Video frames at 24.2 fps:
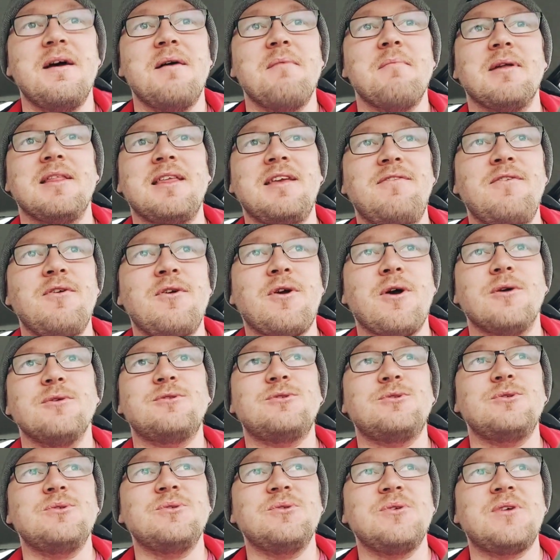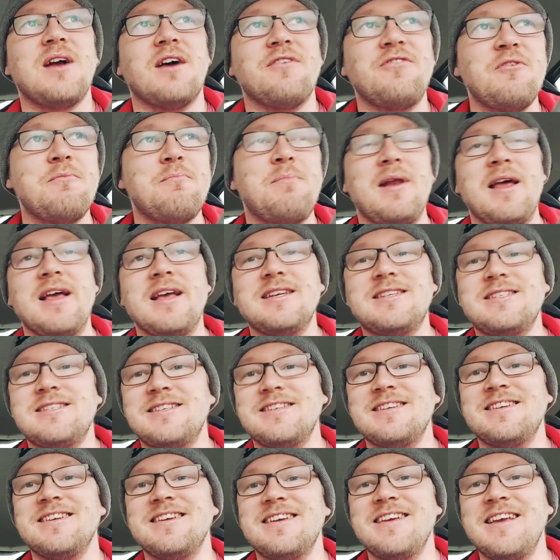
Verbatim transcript: But if you go to coffee place